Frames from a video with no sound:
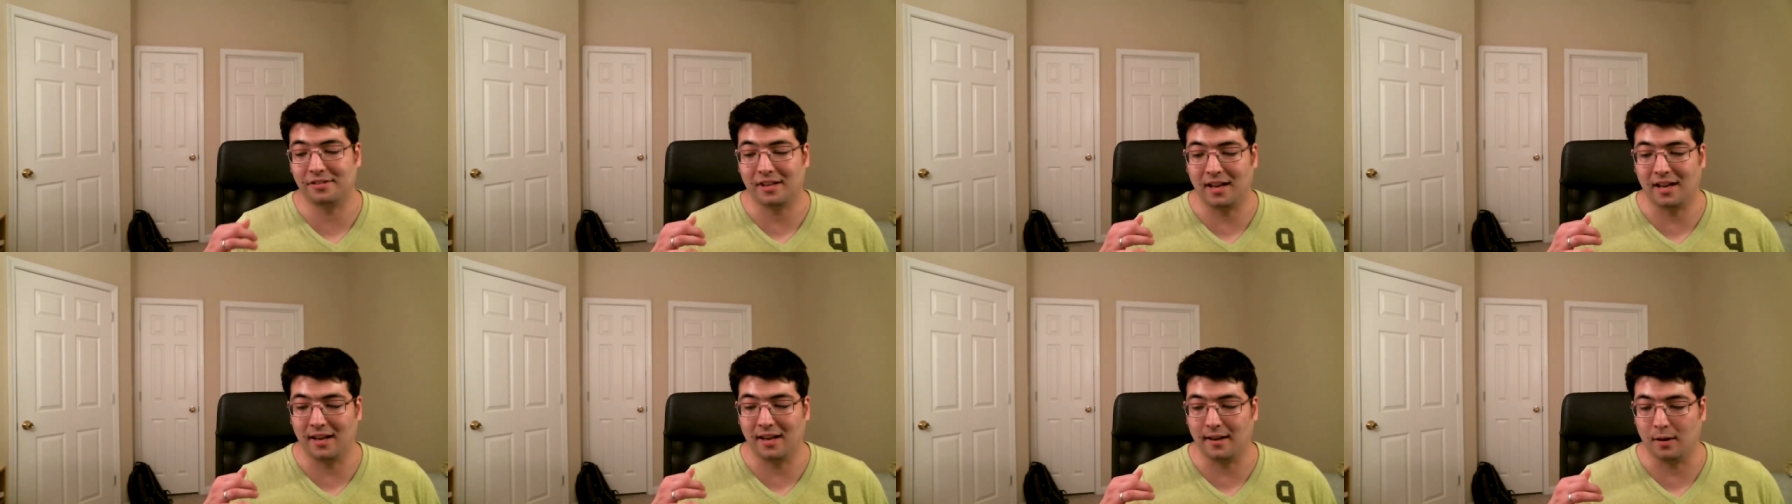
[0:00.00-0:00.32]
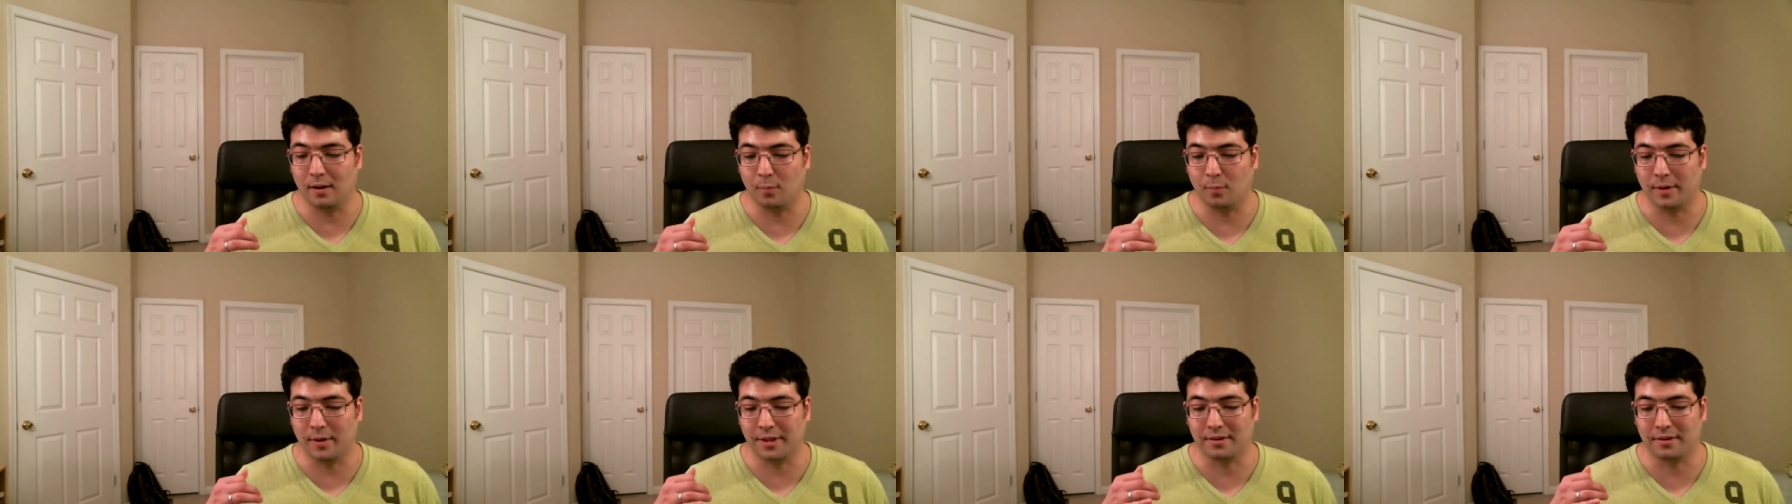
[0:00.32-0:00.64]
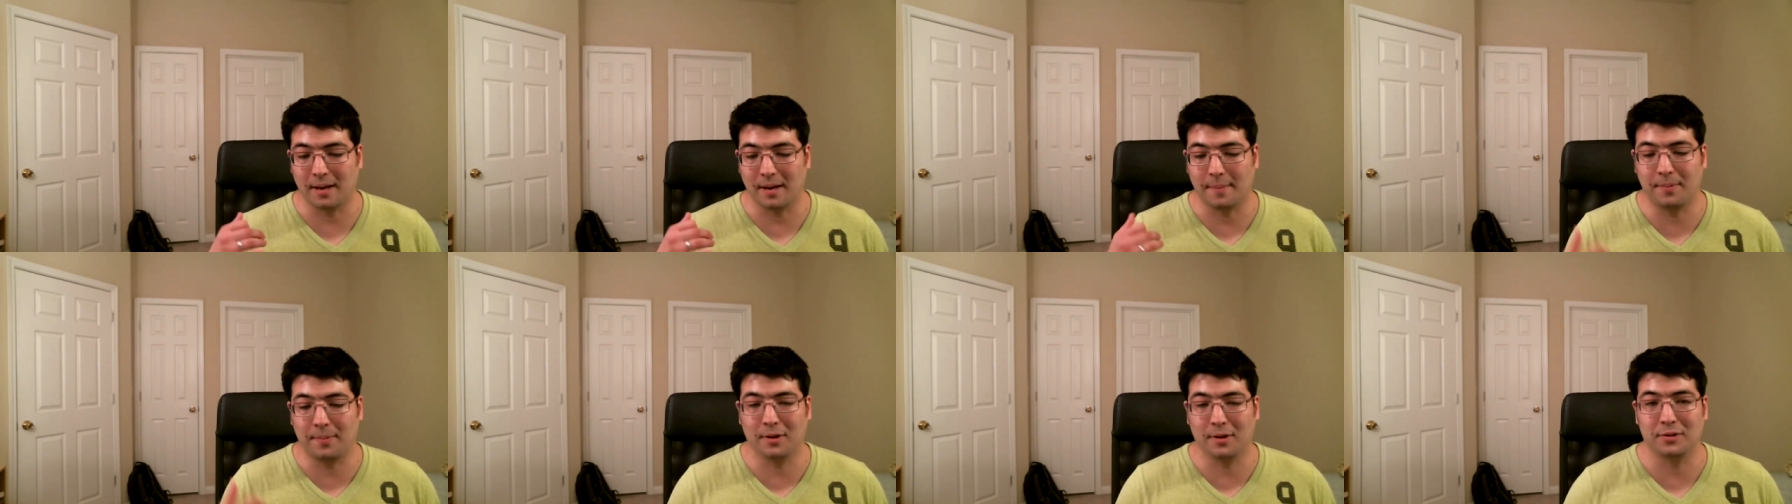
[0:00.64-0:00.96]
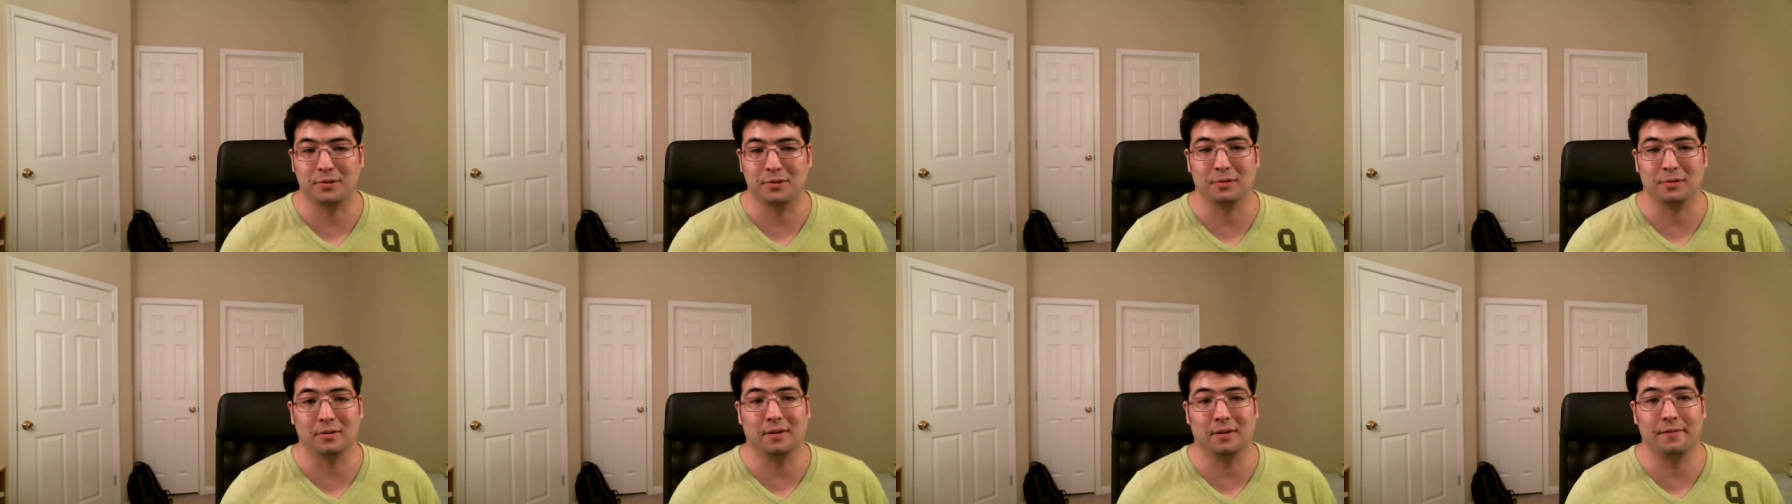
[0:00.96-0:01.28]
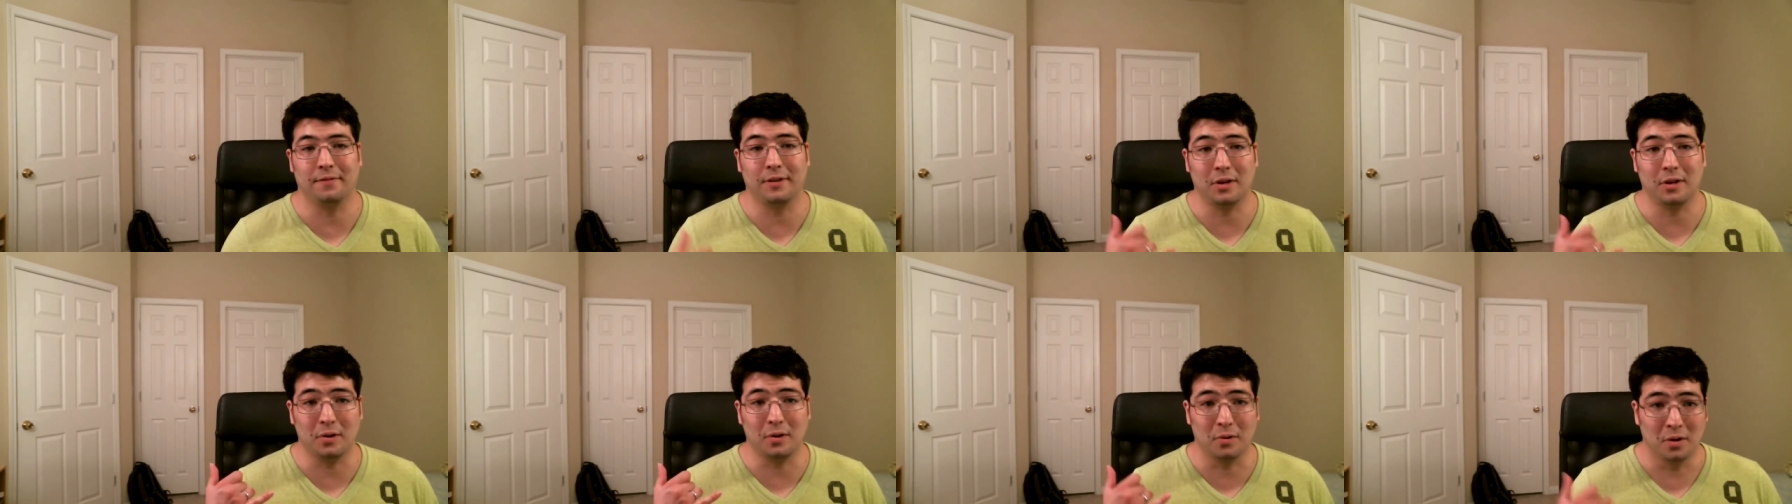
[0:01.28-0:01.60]
uh, whether I post a
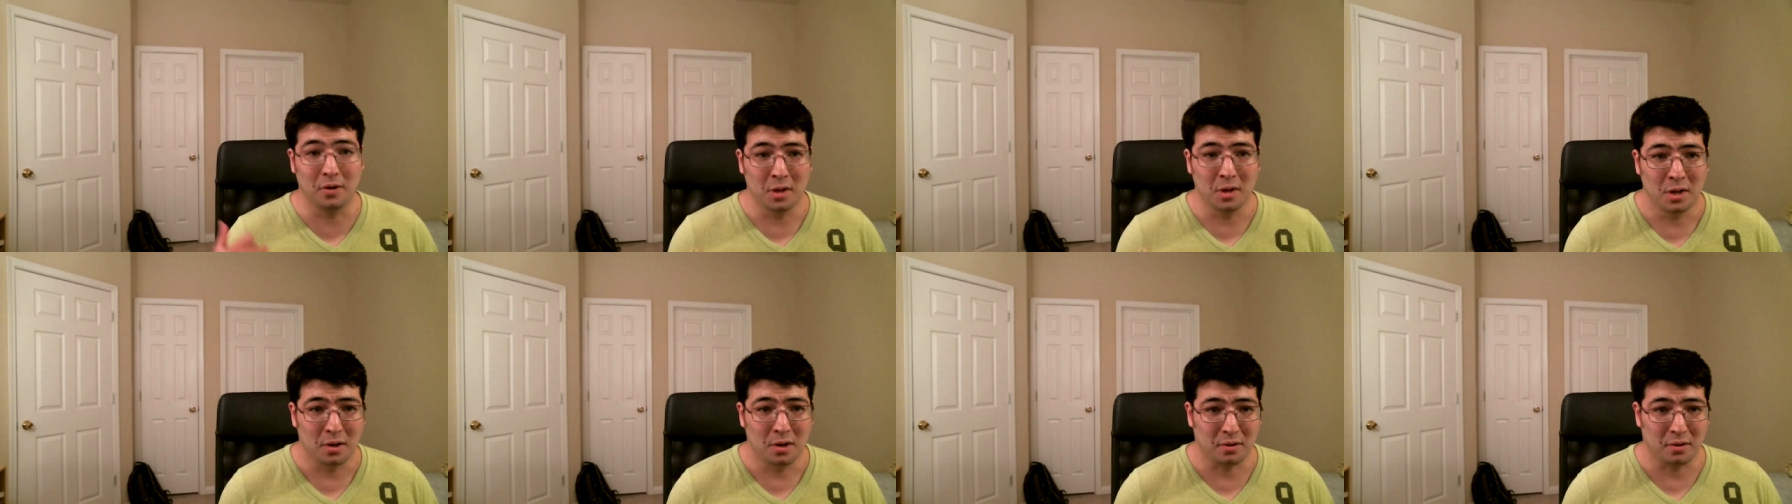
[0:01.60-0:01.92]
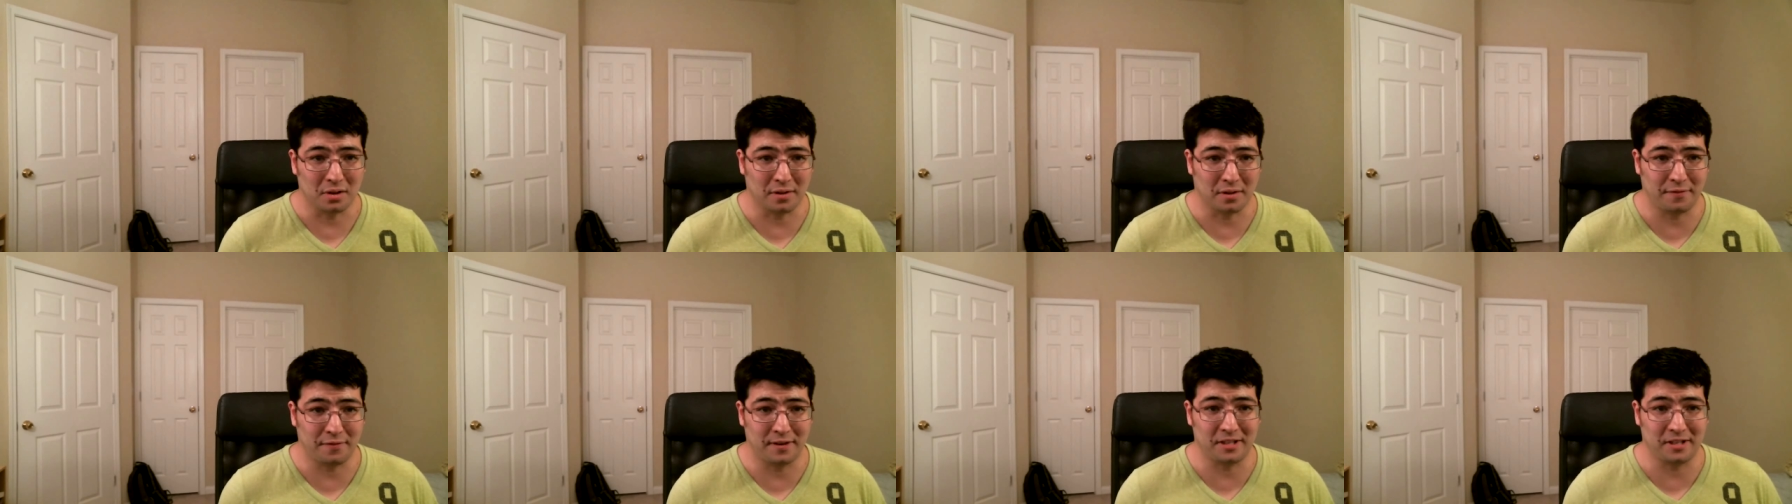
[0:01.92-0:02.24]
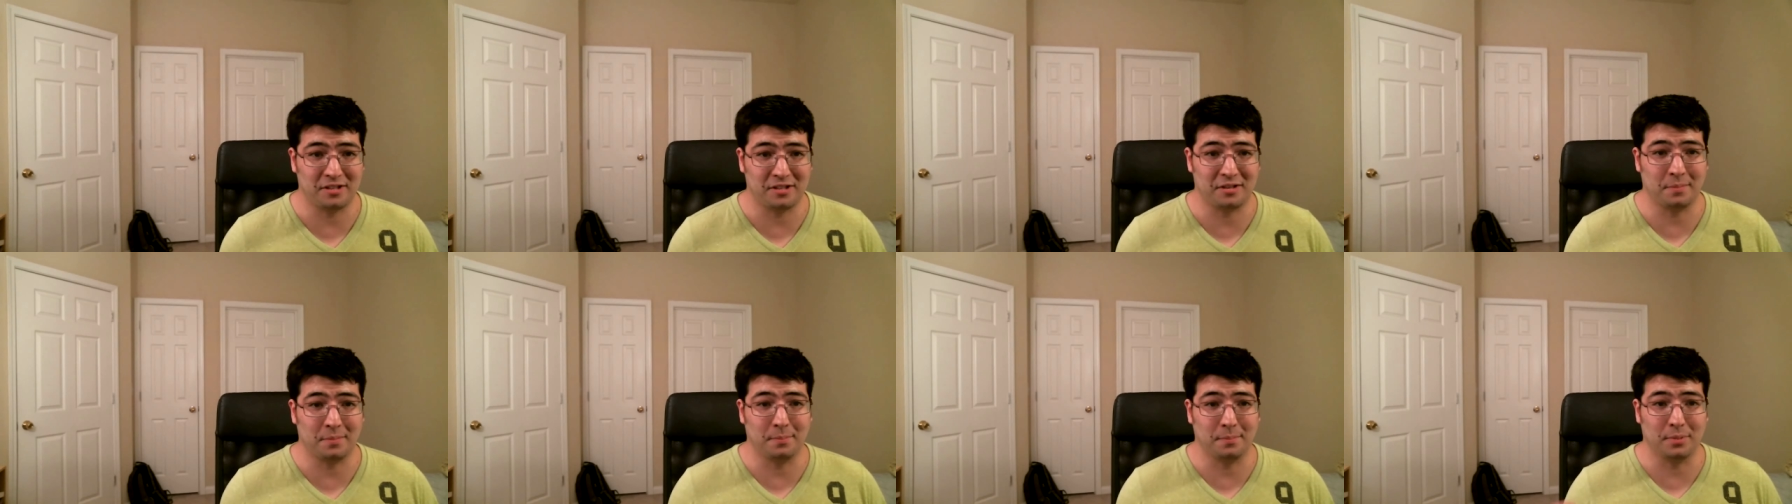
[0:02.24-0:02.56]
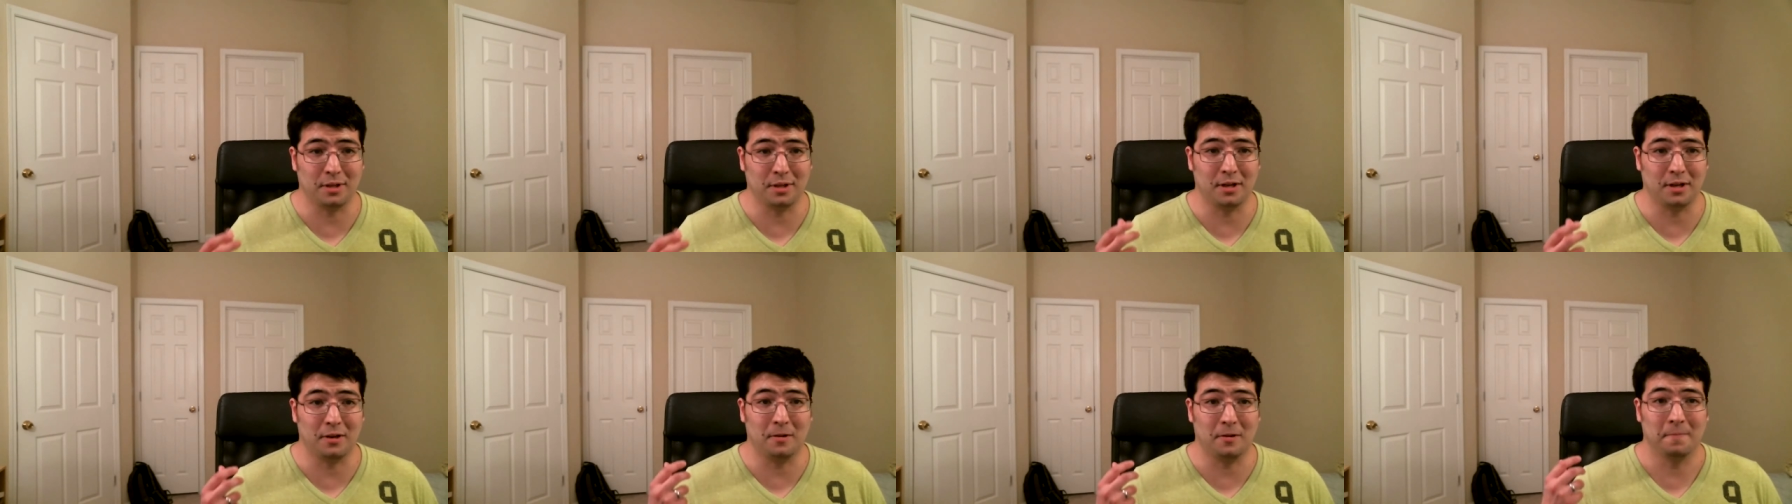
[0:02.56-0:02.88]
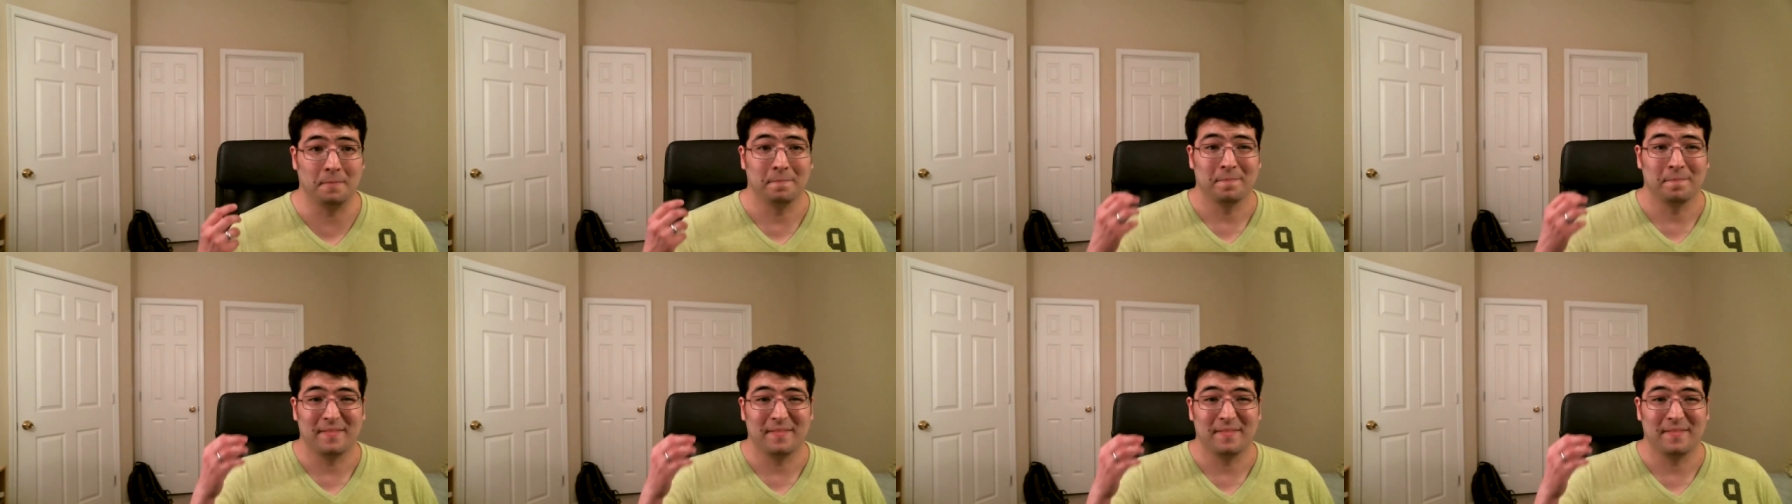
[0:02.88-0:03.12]
review or the finishing blow,